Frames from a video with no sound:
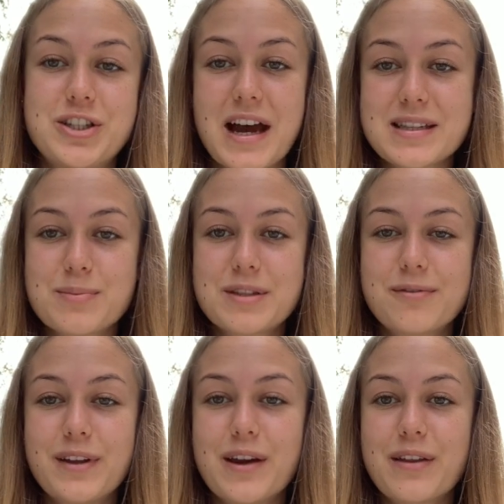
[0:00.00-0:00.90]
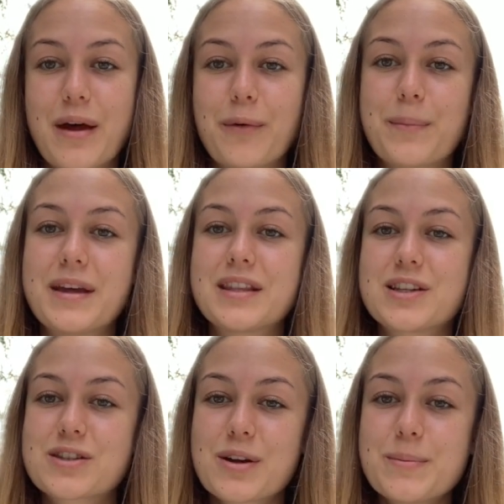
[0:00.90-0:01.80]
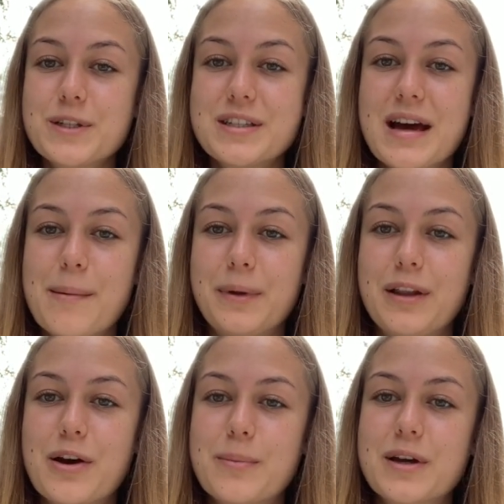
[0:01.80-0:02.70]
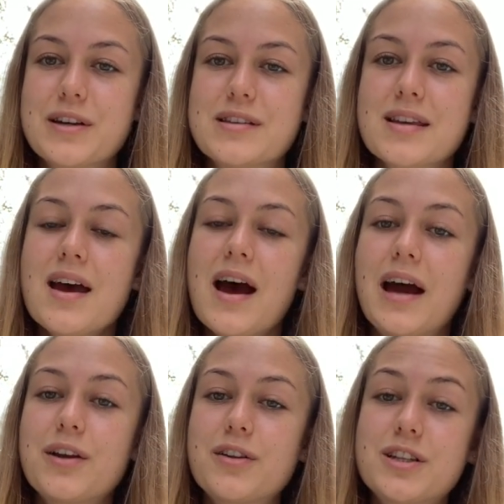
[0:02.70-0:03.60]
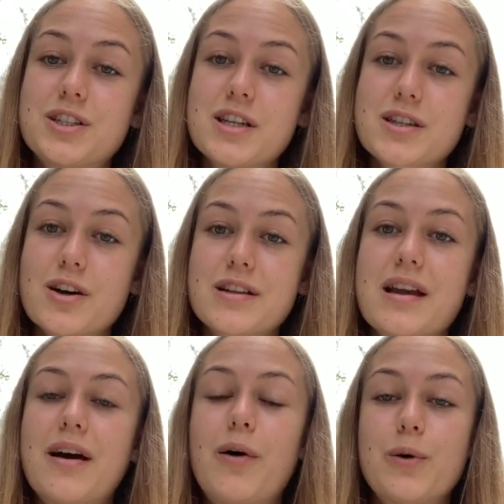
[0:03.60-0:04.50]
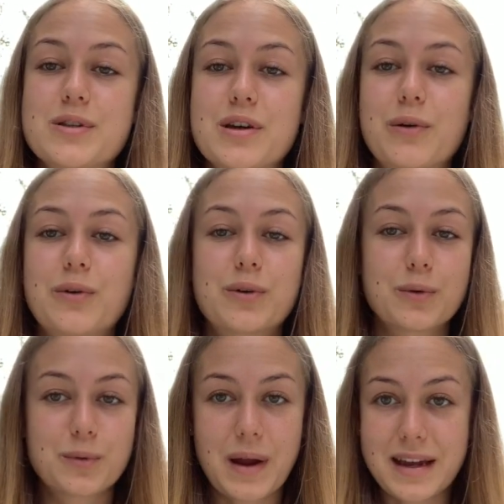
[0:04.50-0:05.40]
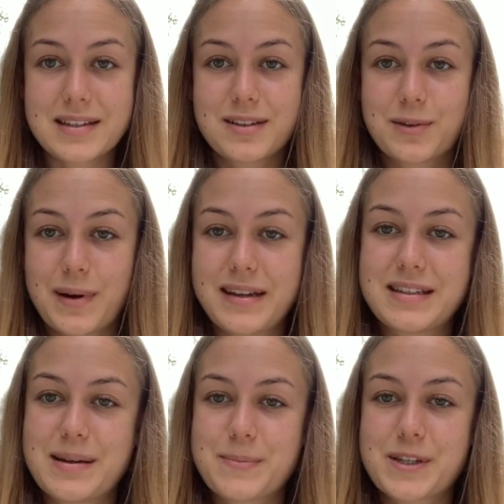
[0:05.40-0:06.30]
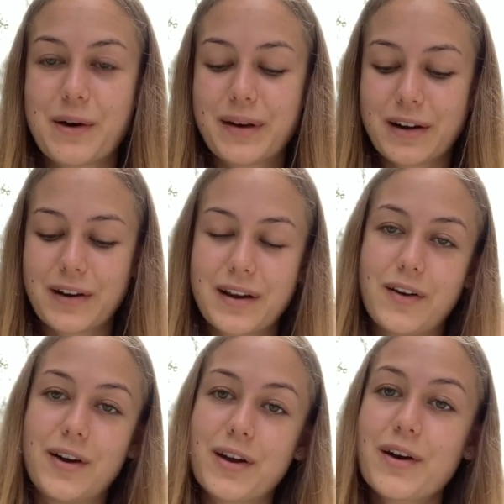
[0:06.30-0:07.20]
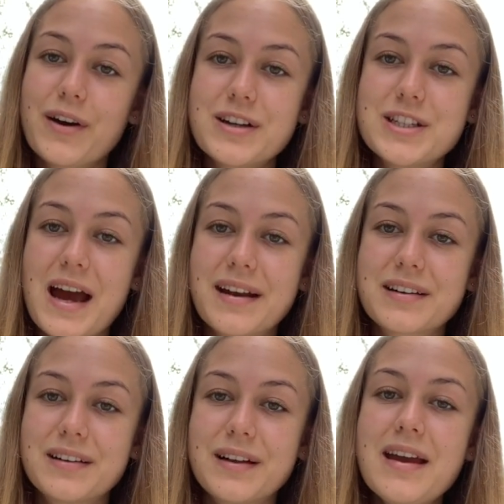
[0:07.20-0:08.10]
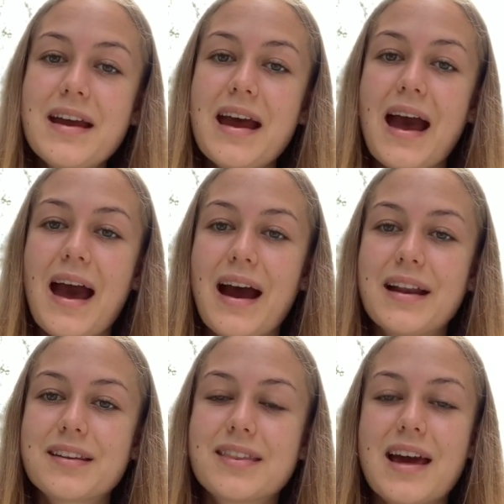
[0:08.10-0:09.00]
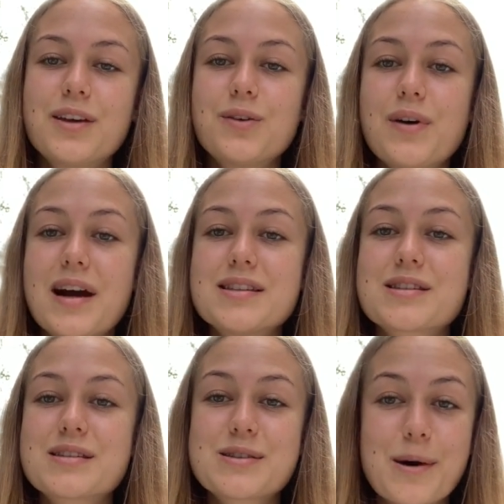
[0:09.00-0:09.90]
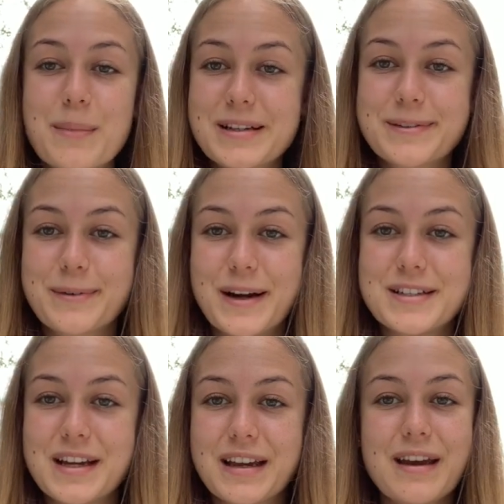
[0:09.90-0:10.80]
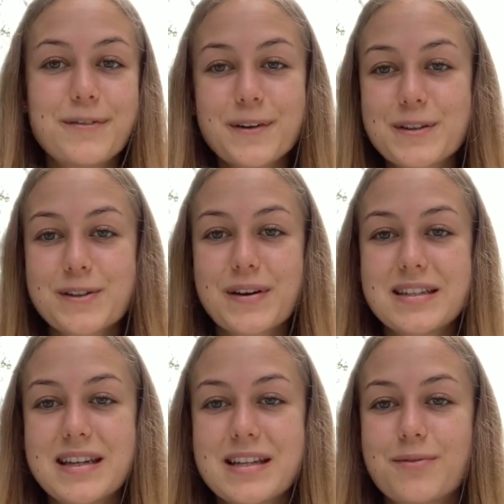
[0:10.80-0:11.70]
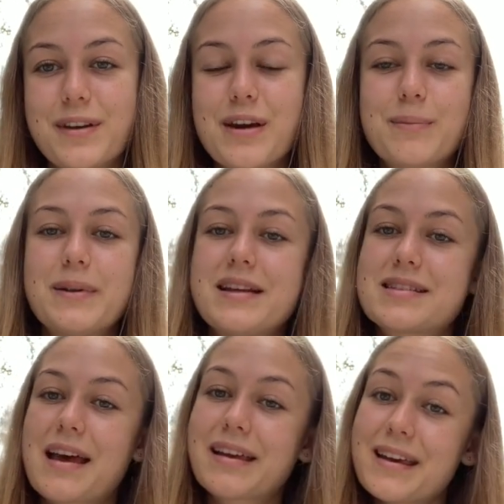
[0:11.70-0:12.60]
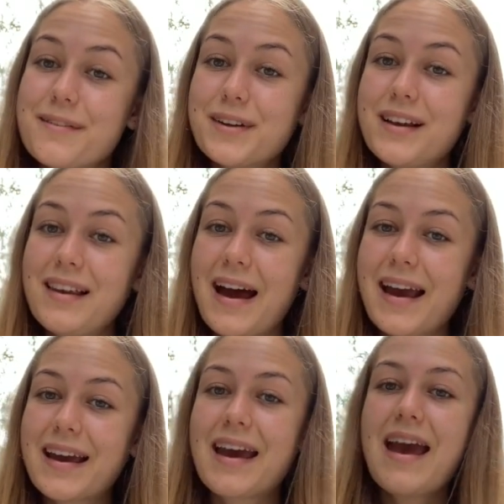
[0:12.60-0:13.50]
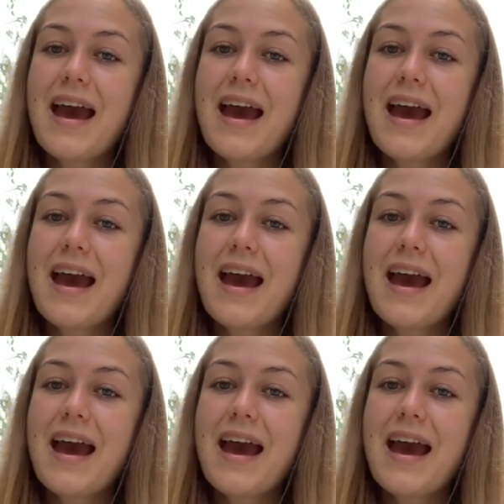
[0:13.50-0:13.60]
Jasmine's video that will be in the description down below, because I know that she's got also great tips going on her channel. And thank you guys so much for watching. If you enjoyed today's video, please give it a like,